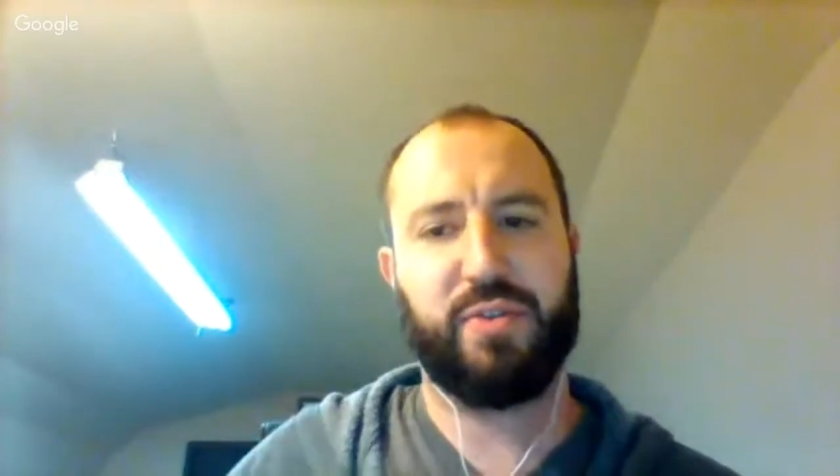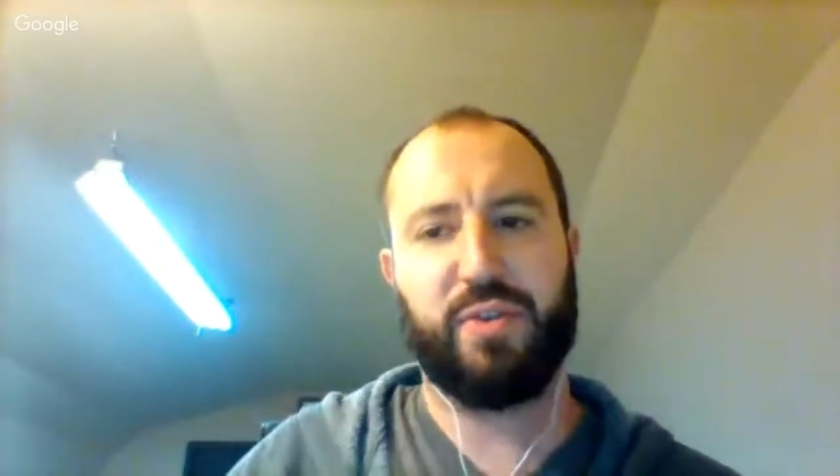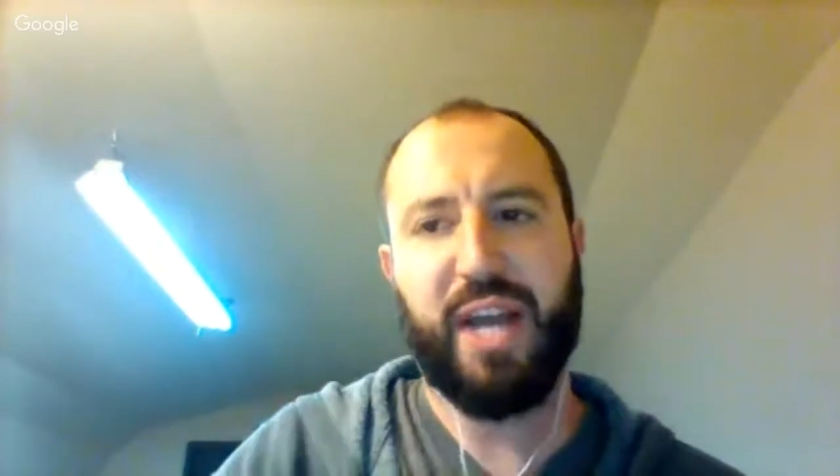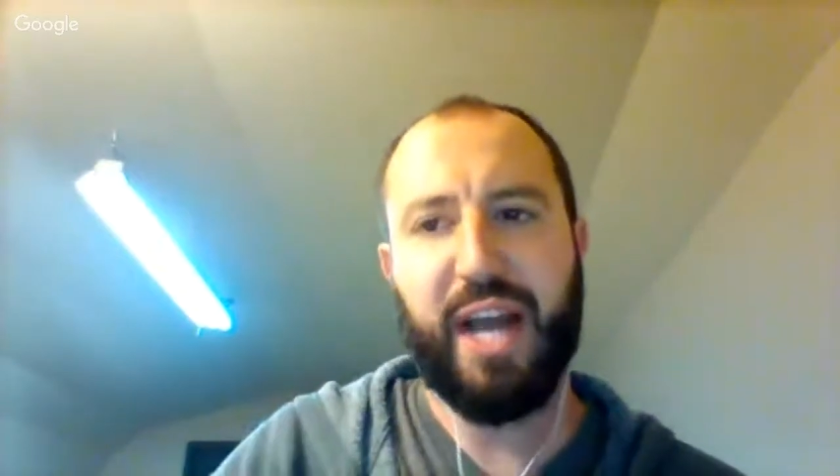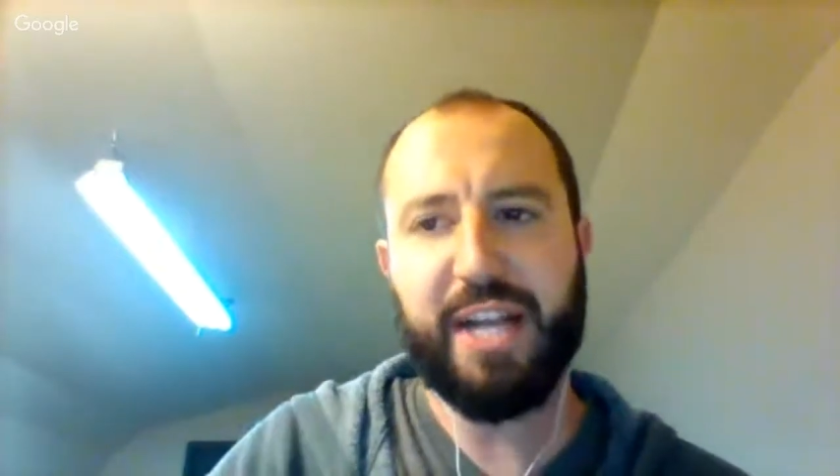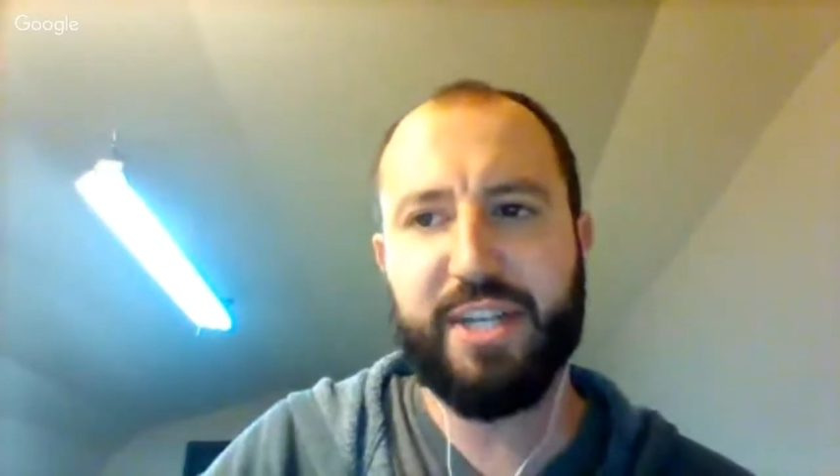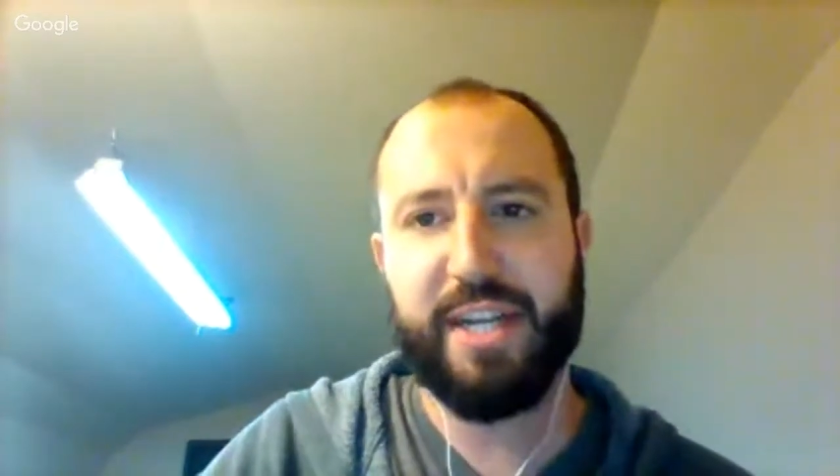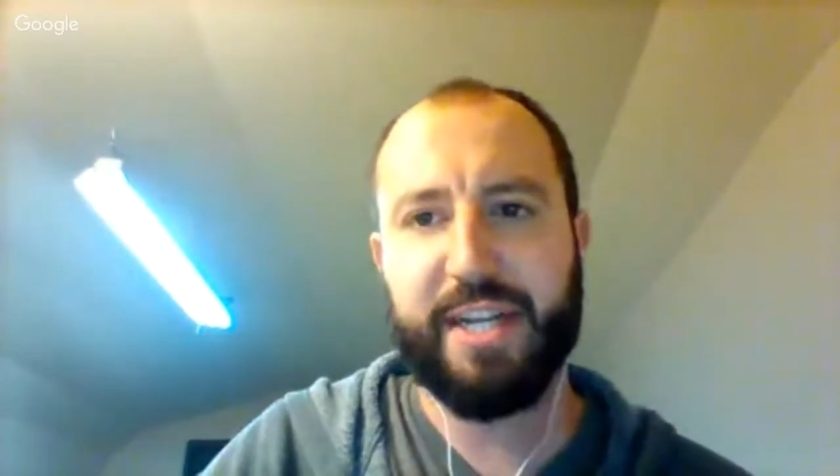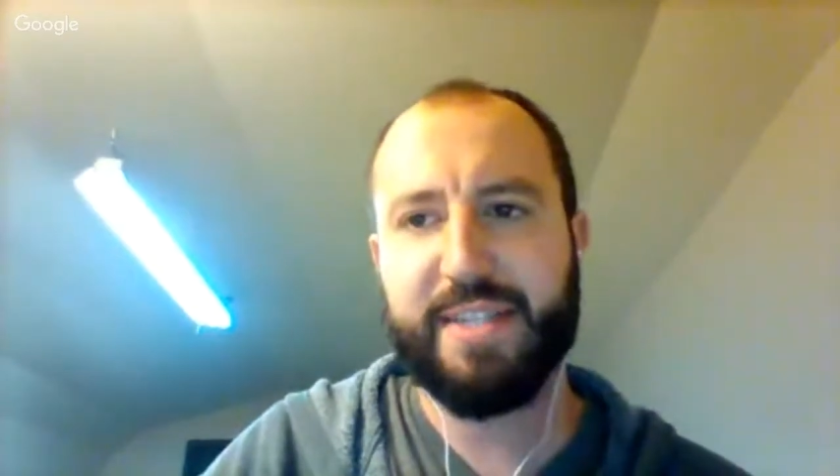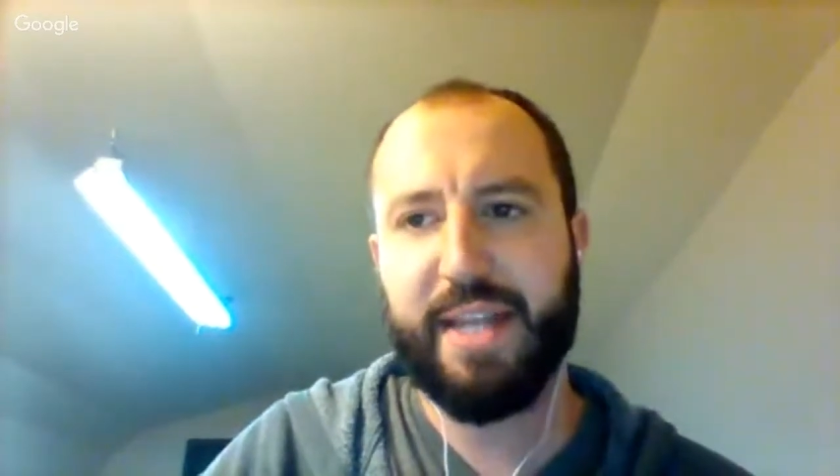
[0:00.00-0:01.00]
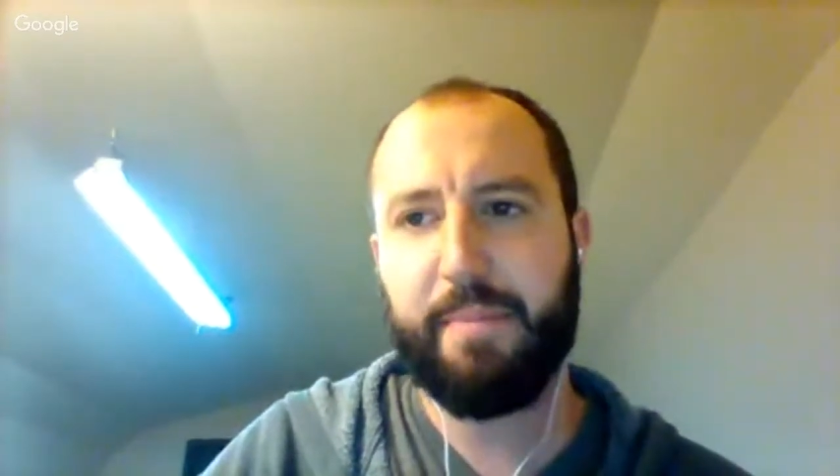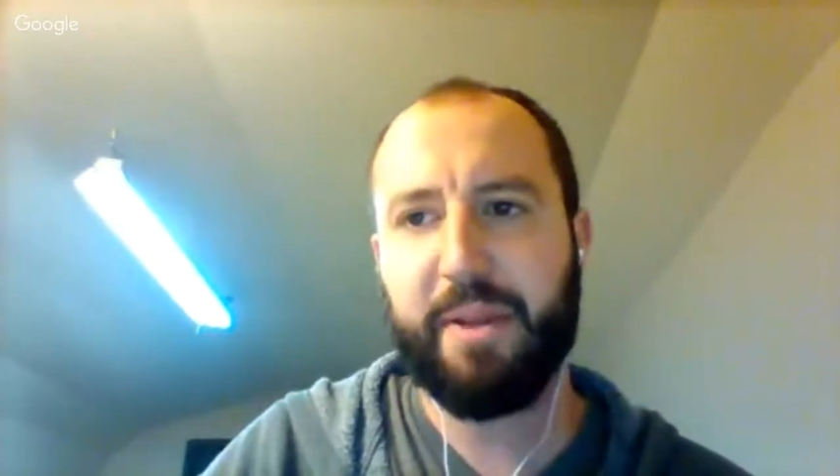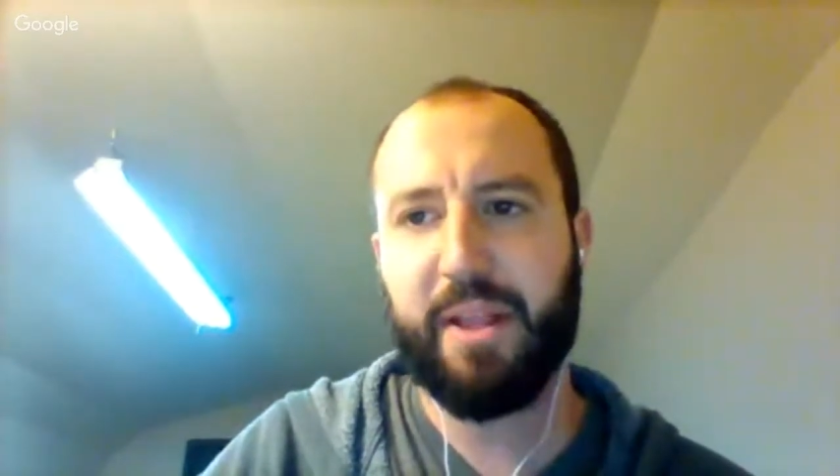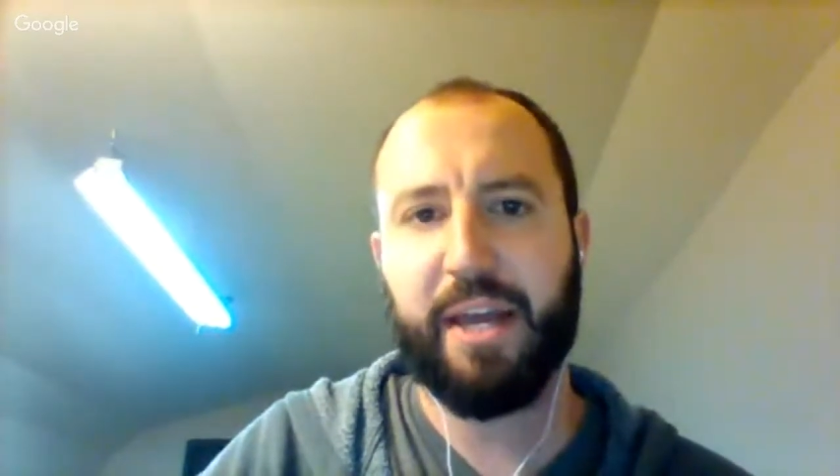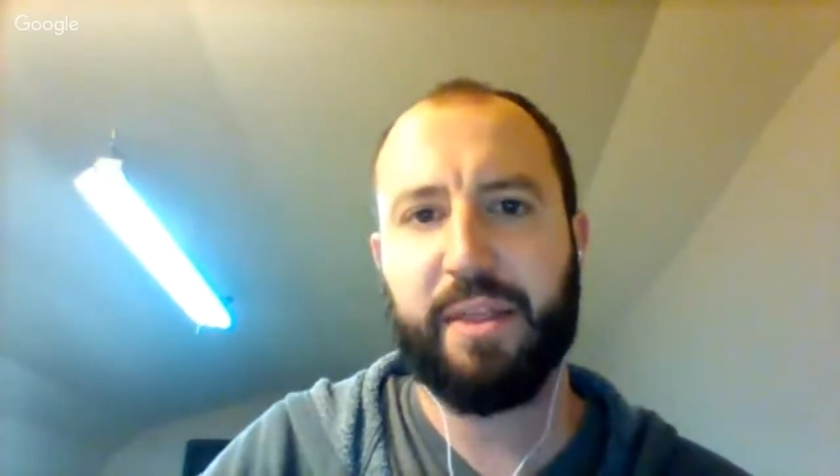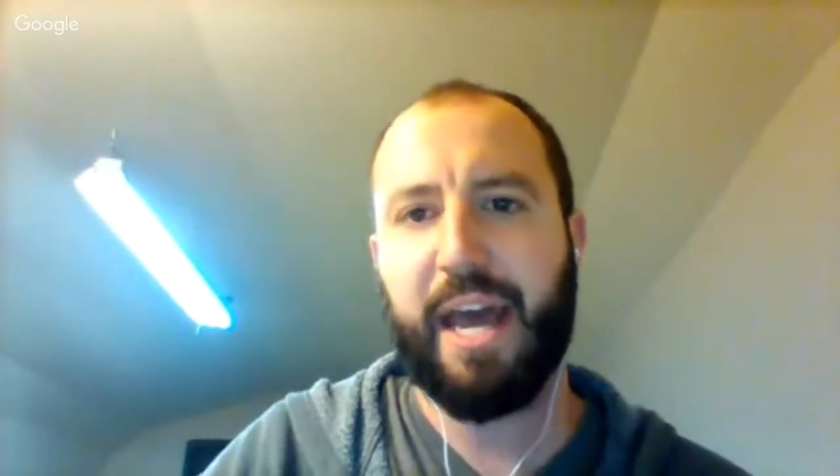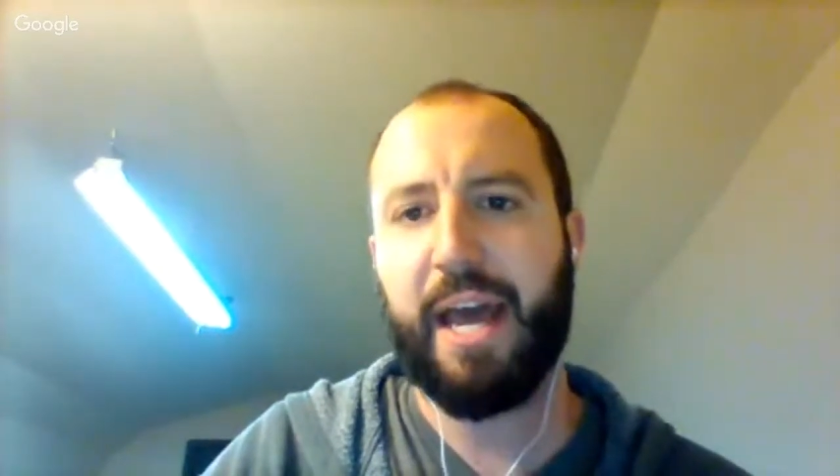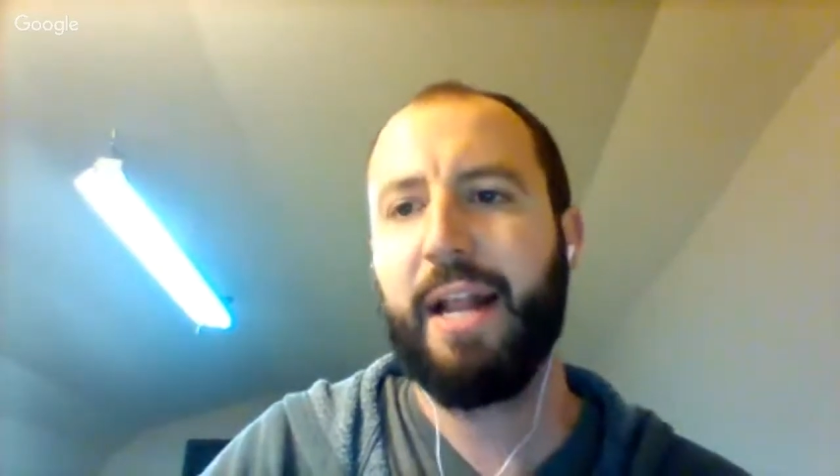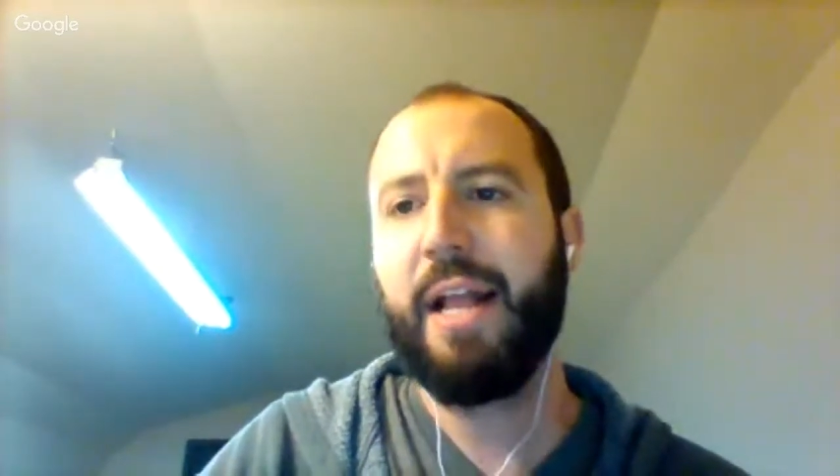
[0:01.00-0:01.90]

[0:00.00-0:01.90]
touch it in a statement like that.